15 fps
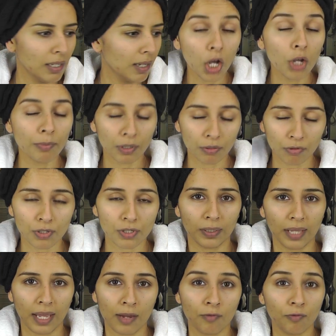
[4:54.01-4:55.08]
Comb it through
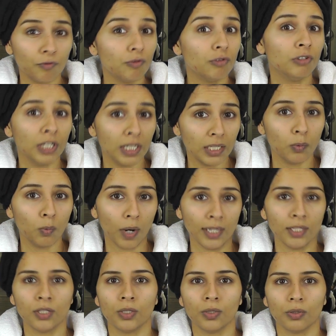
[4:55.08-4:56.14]
with a really
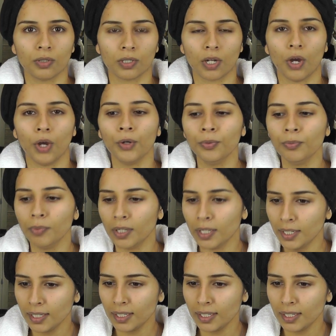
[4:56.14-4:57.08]
wide-toothed comb